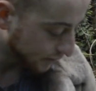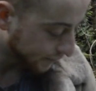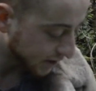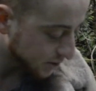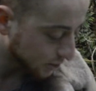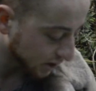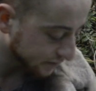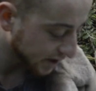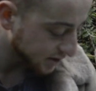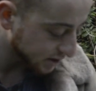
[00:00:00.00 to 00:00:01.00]
Facebook
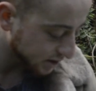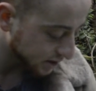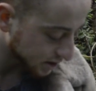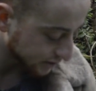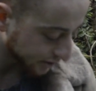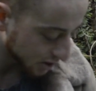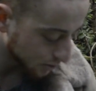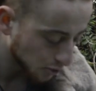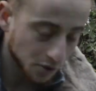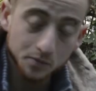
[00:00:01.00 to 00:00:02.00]
events is a very
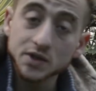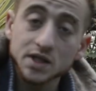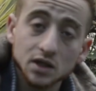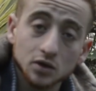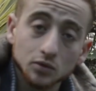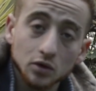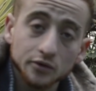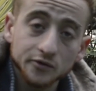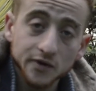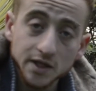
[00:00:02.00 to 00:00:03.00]
important particular role
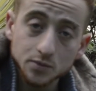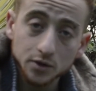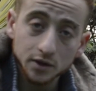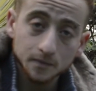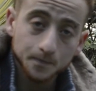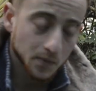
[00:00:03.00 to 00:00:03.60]
for Facebook.